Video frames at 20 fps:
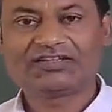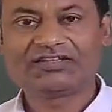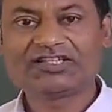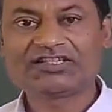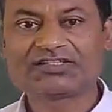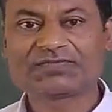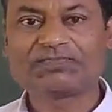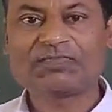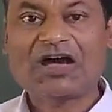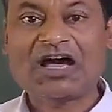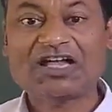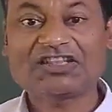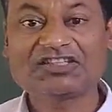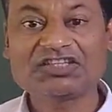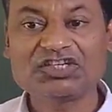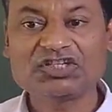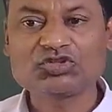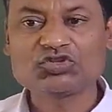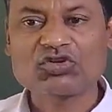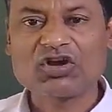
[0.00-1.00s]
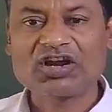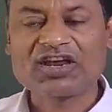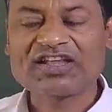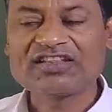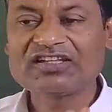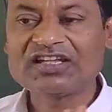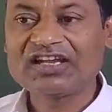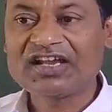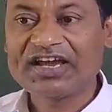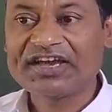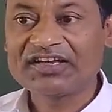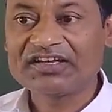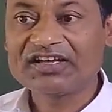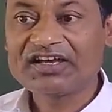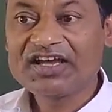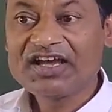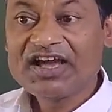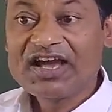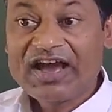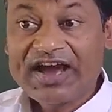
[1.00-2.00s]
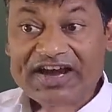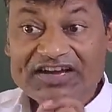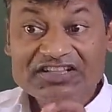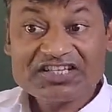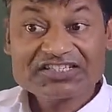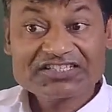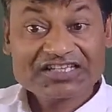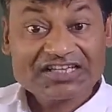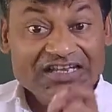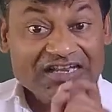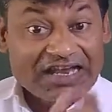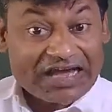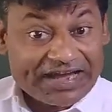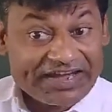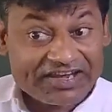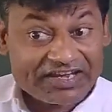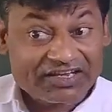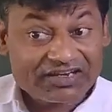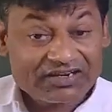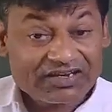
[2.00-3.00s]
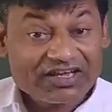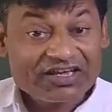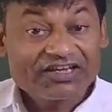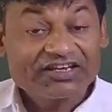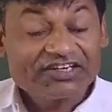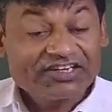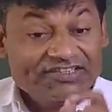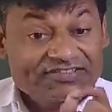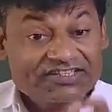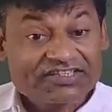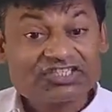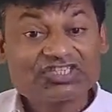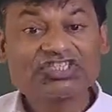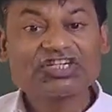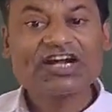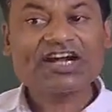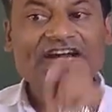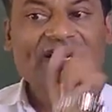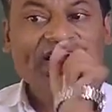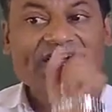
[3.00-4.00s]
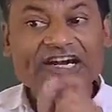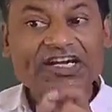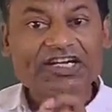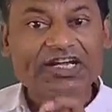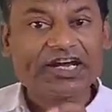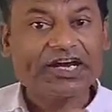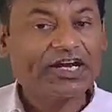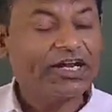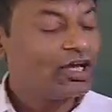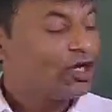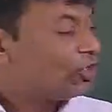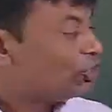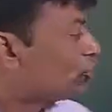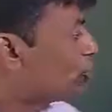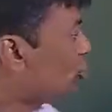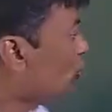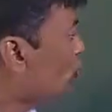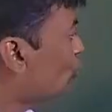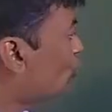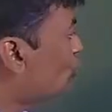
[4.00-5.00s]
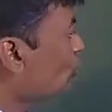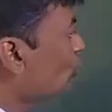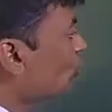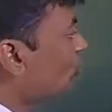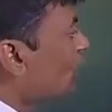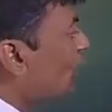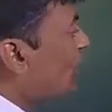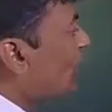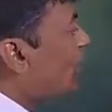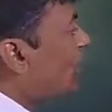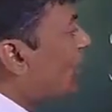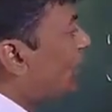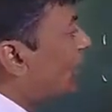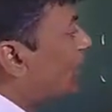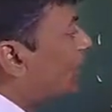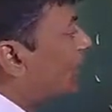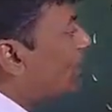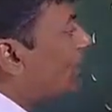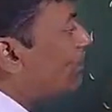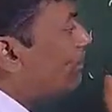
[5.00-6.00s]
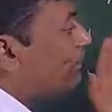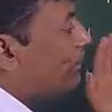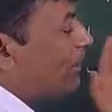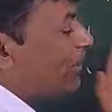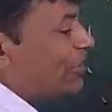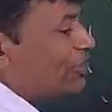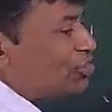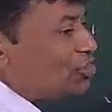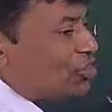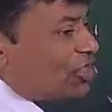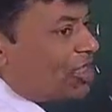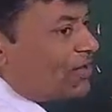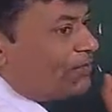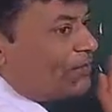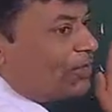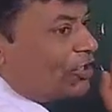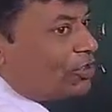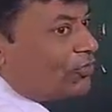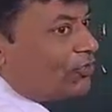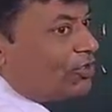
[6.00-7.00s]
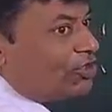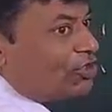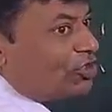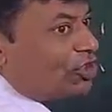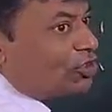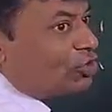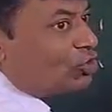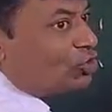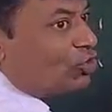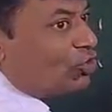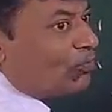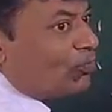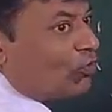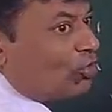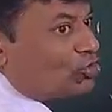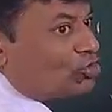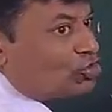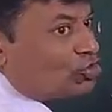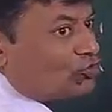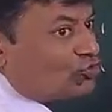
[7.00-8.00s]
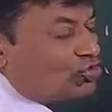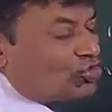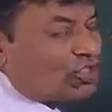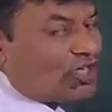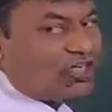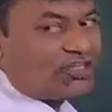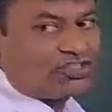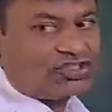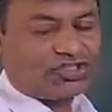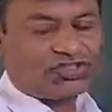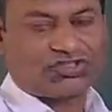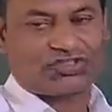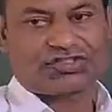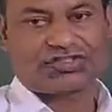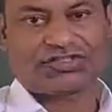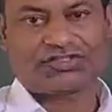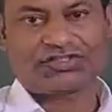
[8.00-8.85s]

This path is called as a line. And this line is generated due to the repulsion between the two positive charges.